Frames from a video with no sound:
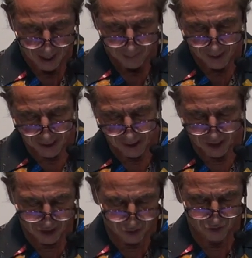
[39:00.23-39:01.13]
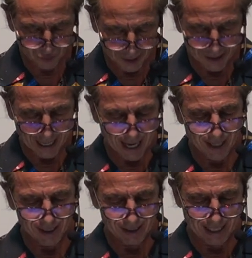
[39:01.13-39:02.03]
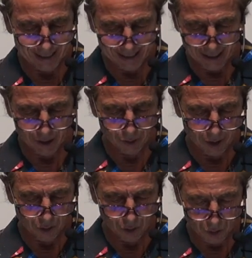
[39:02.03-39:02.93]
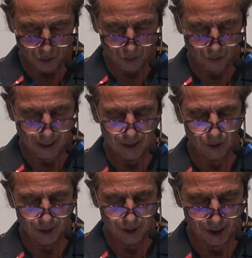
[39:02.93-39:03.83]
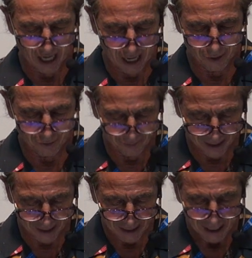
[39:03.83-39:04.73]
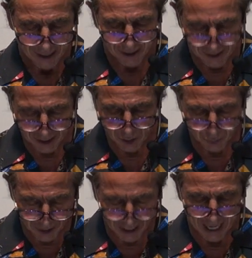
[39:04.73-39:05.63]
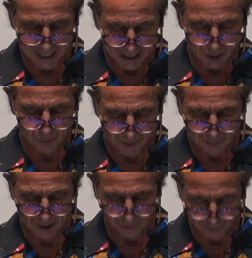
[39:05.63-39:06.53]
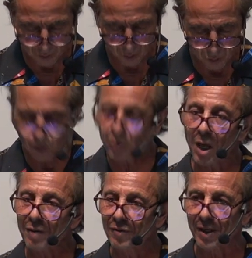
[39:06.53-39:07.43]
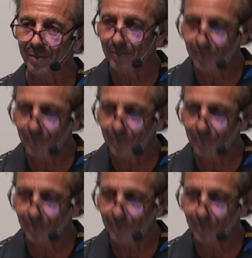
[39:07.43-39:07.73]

But as it is written, eye has not seen, nor ear heard, nor entered the heart of man, the things which God has prepared for those who love him.